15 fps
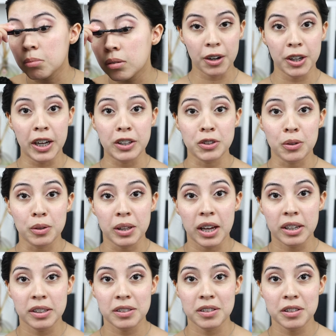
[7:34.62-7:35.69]
Alright guys, so
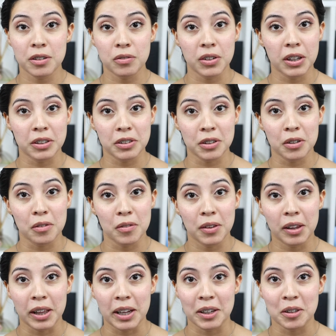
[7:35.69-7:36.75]
that is the effect of
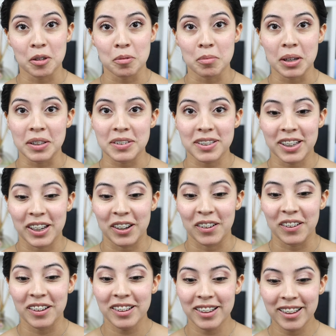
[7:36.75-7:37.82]
the LANCOME
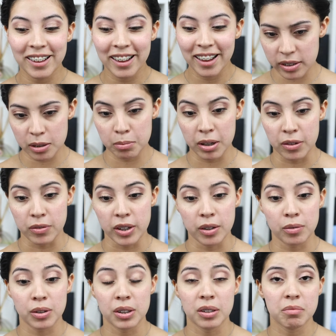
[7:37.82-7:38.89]
mascara. Is it my
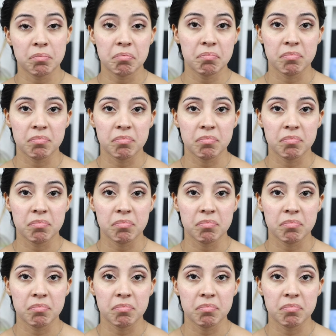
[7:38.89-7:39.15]
favorite?